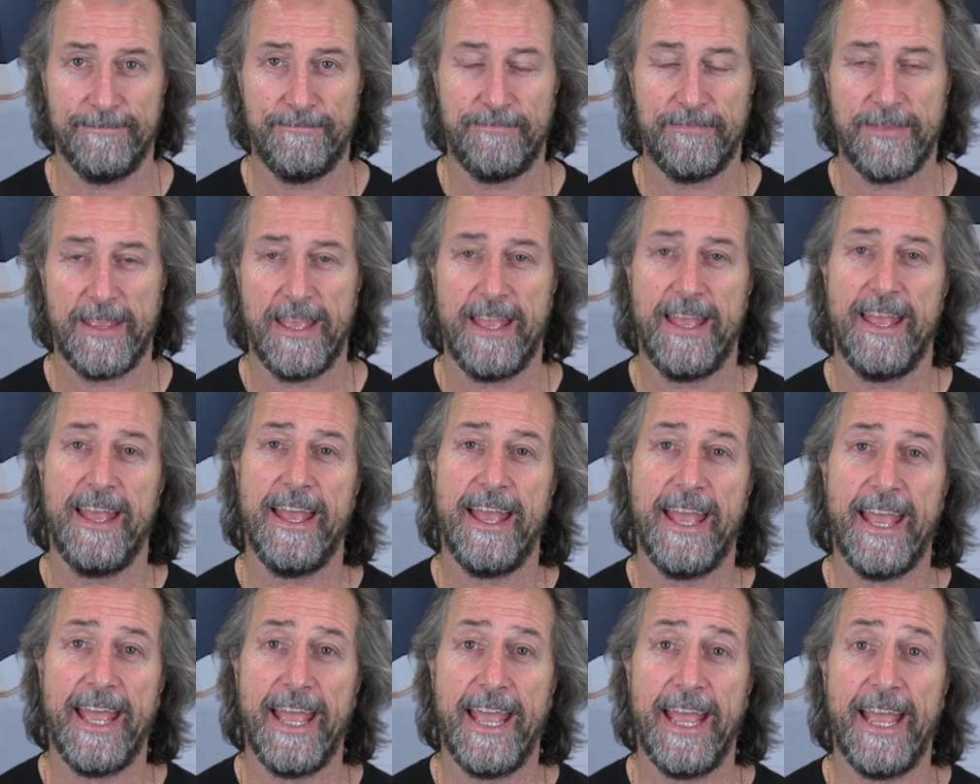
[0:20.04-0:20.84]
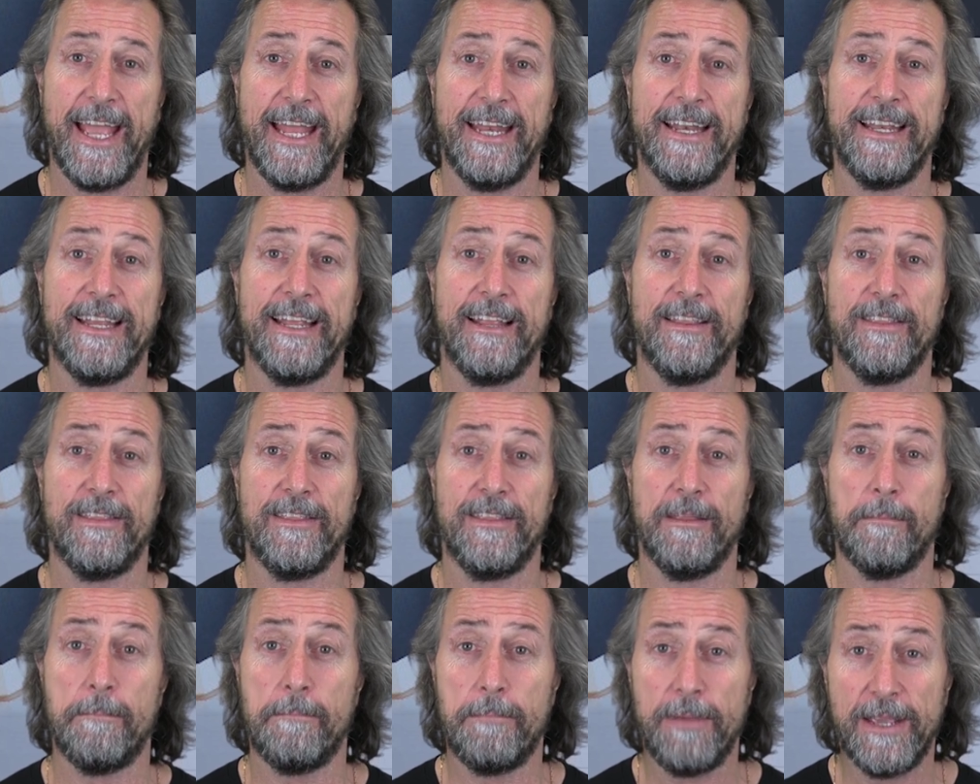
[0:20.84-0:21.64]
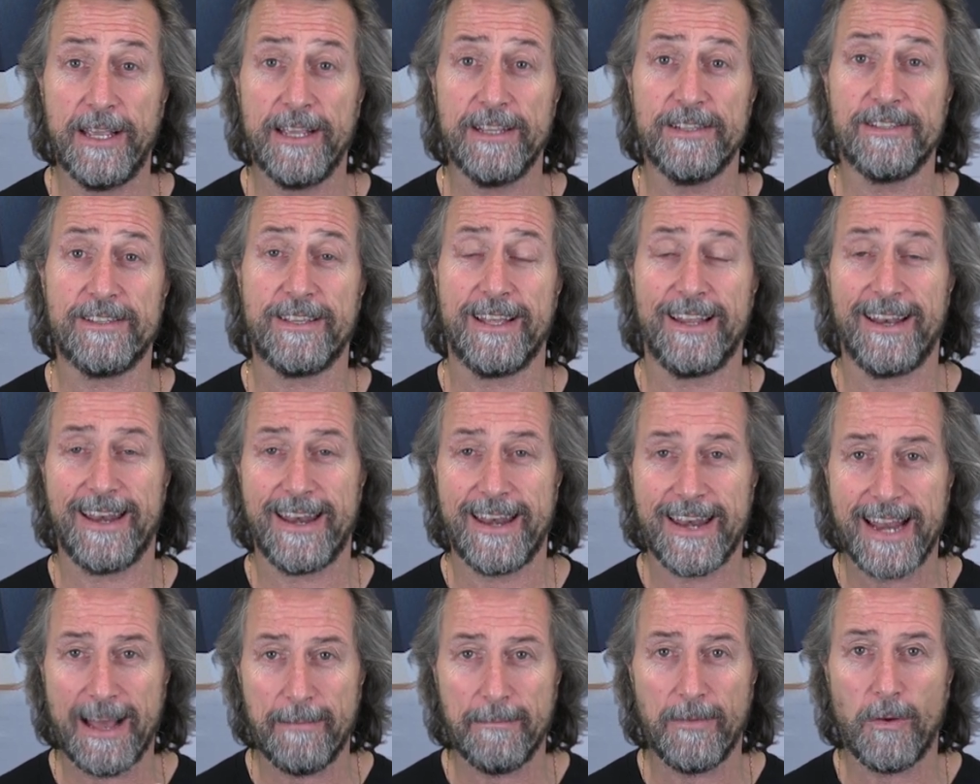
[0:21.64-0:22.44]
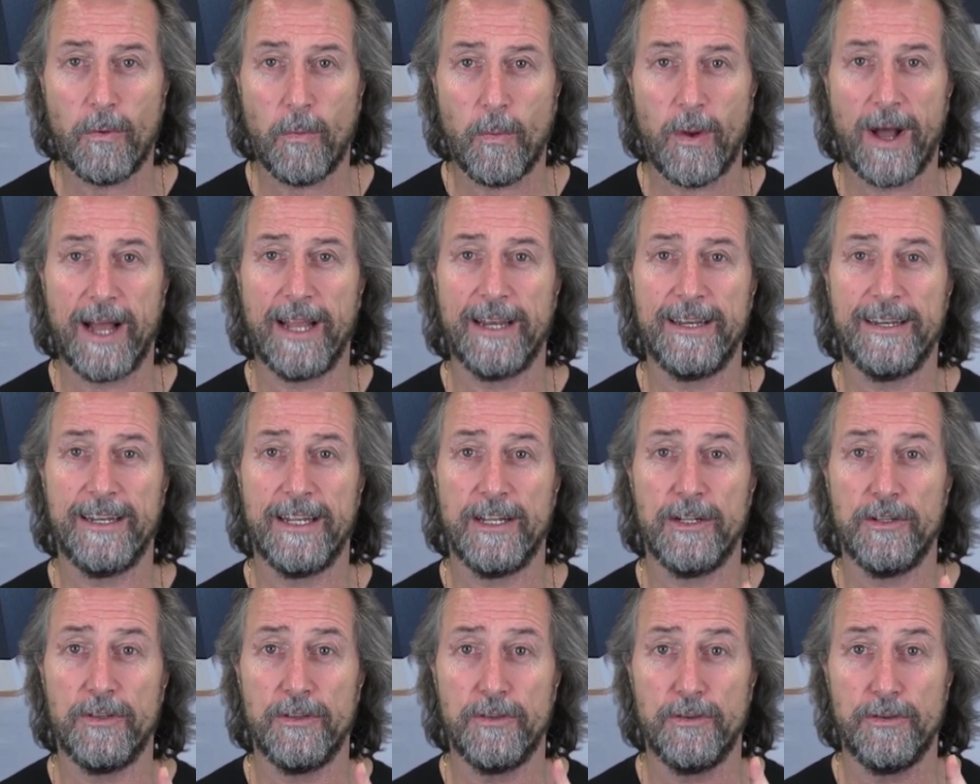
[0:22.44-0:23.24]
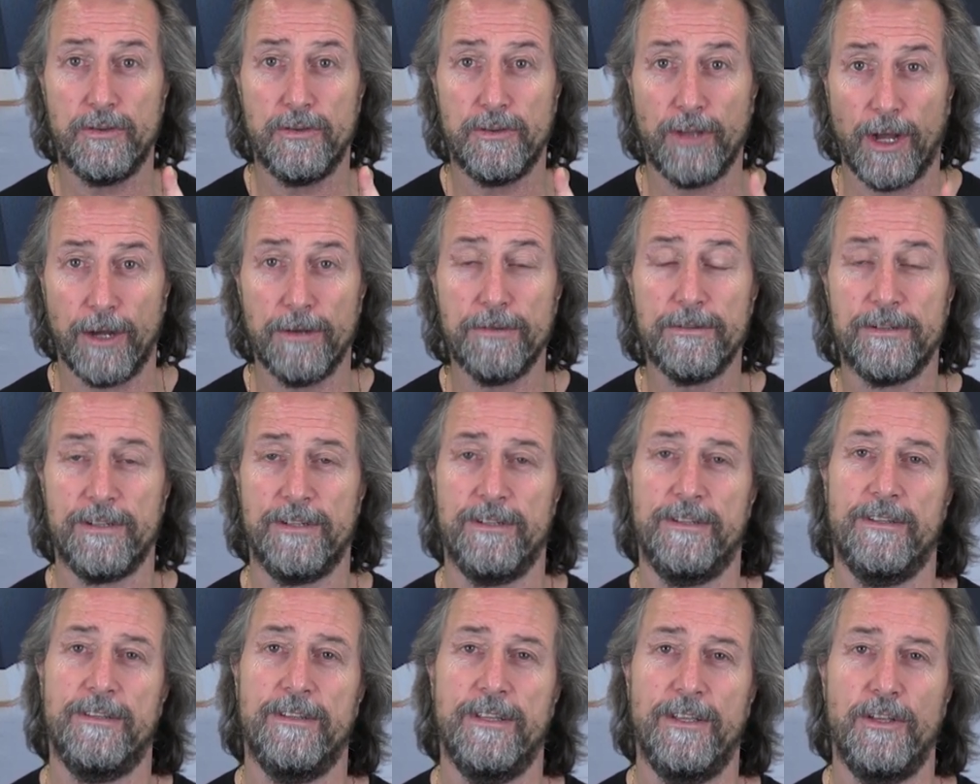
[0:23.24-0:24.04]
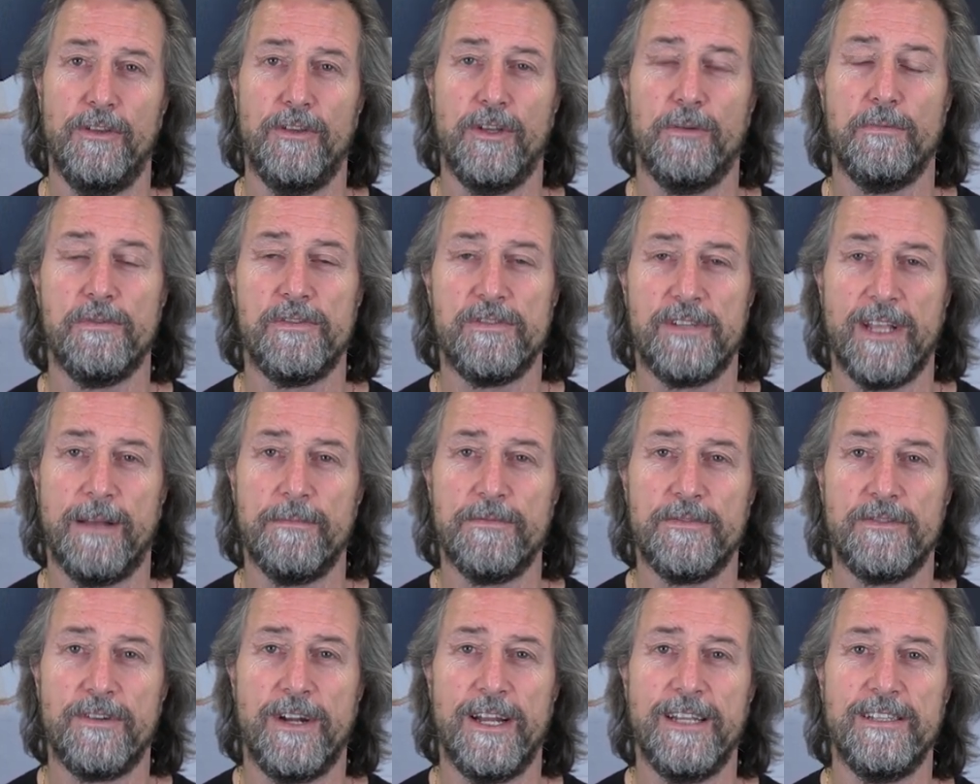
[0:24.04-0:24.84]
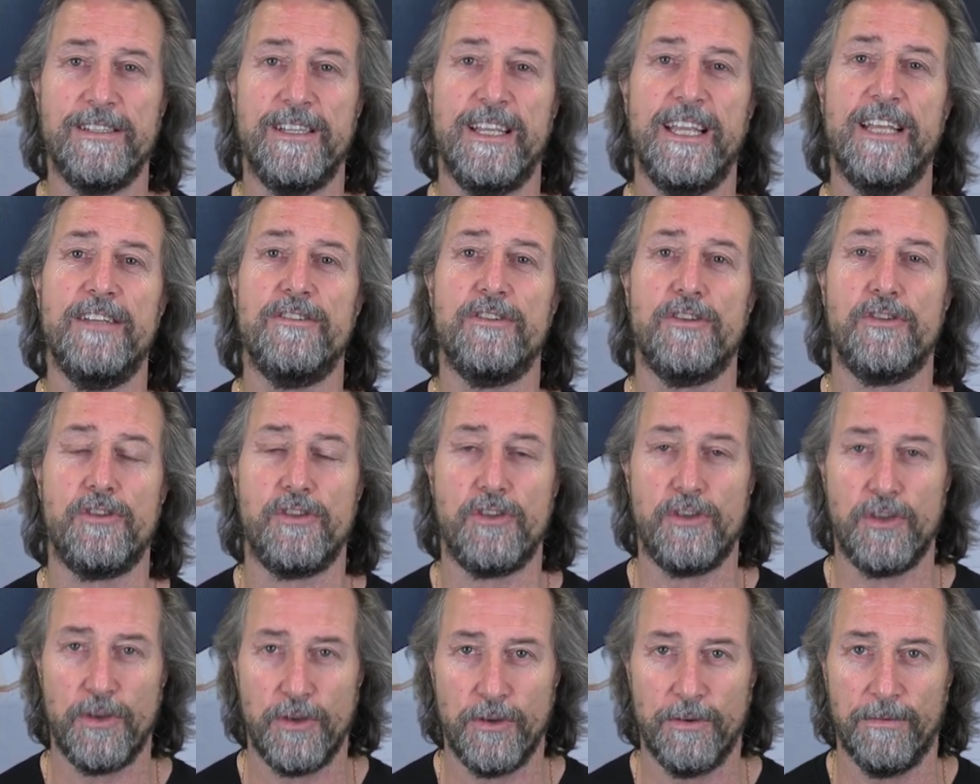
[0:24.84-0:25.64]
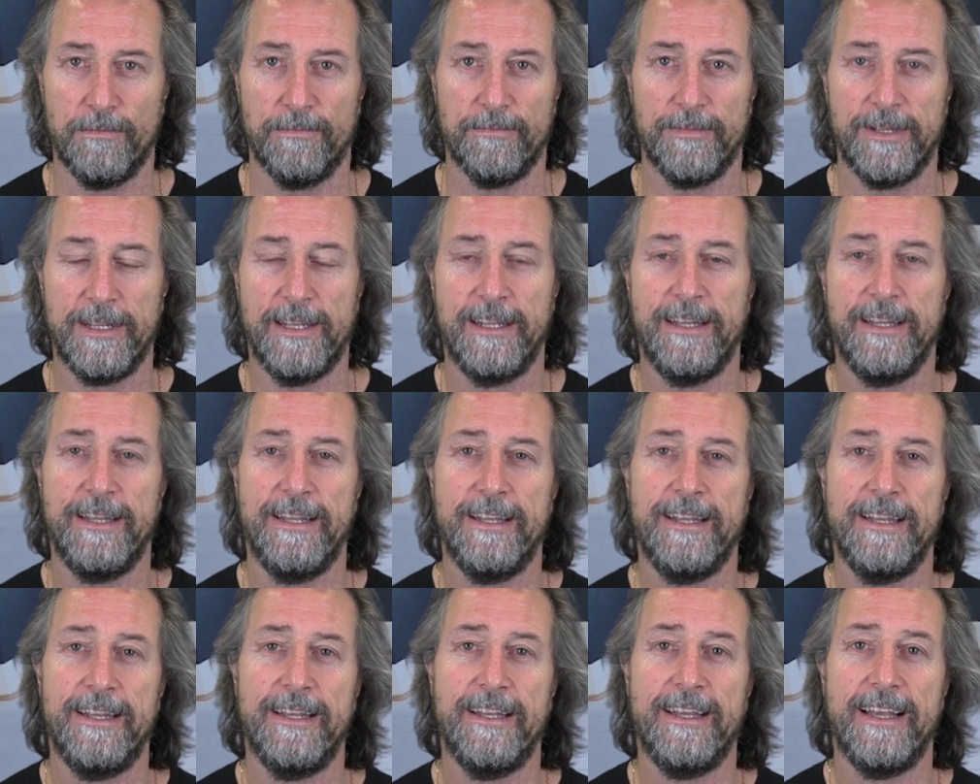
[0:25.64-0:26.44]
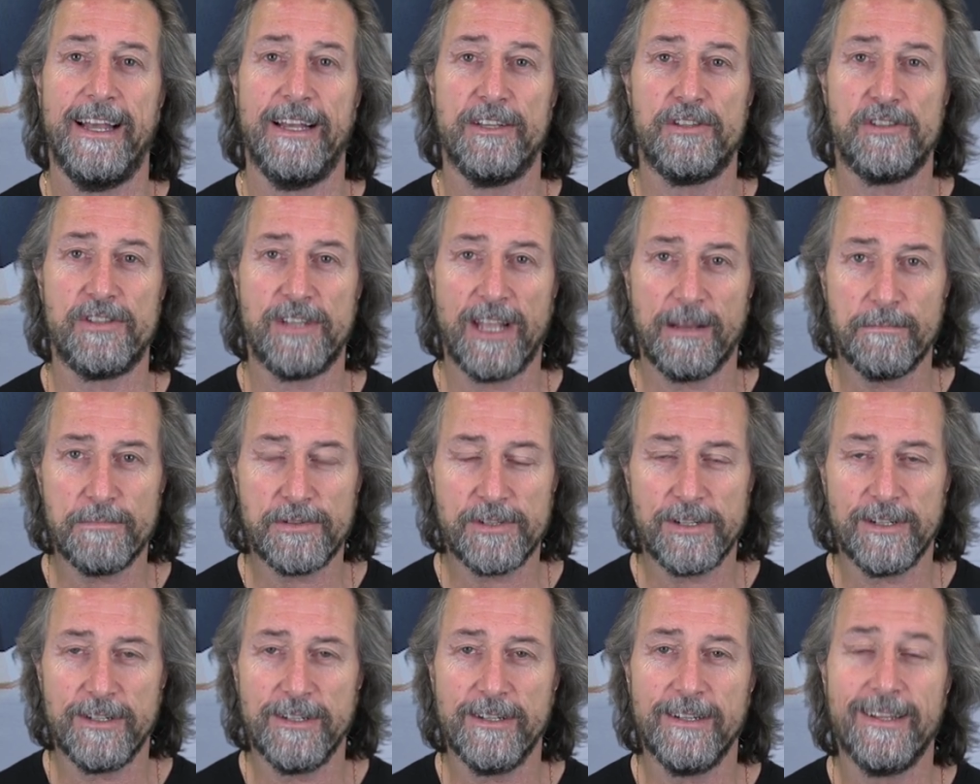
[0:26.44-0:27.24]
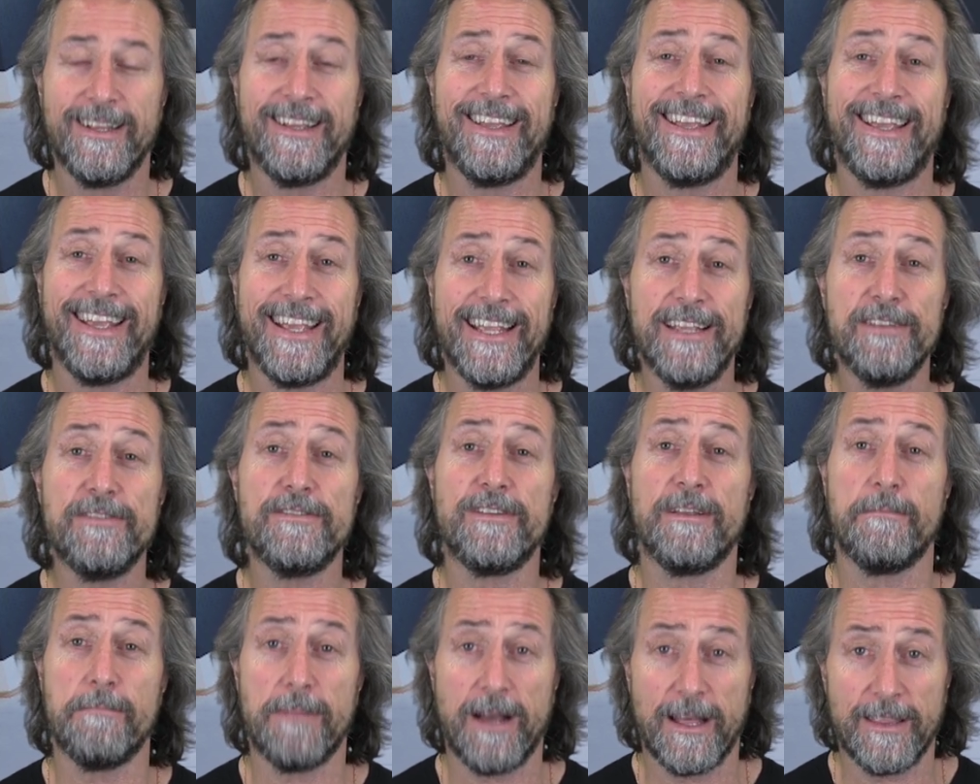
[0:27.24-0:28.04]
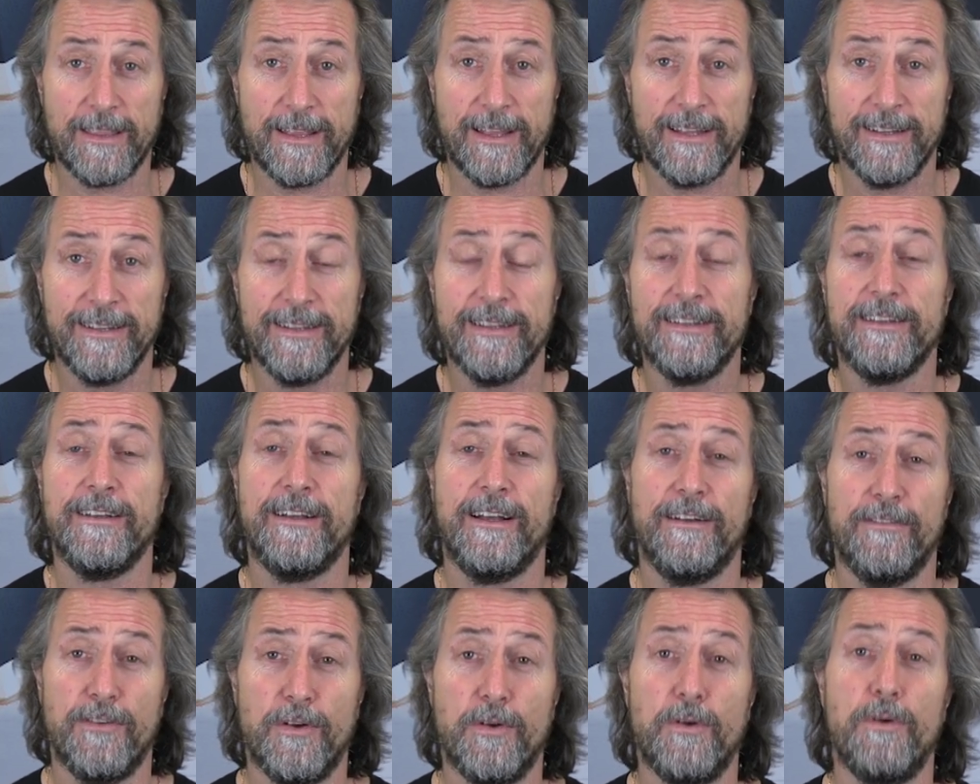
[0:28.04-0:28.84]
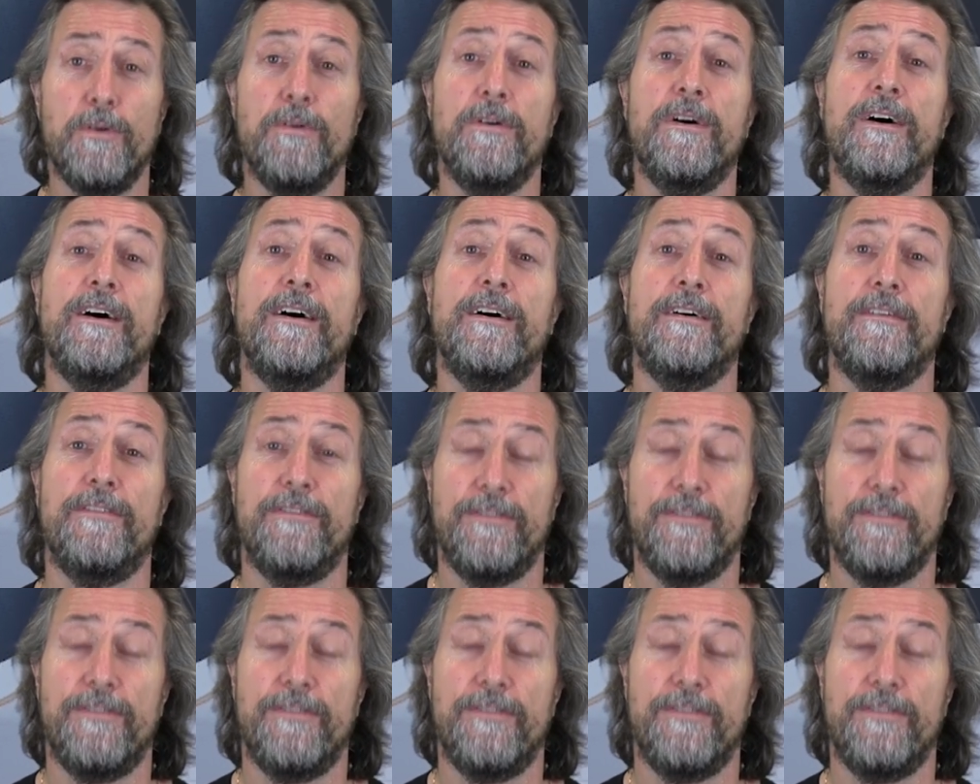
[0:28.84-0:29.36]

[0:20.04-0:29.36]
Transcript: it. And the biggest number one don't that you do with substrates is assume. Assumption is the mother of all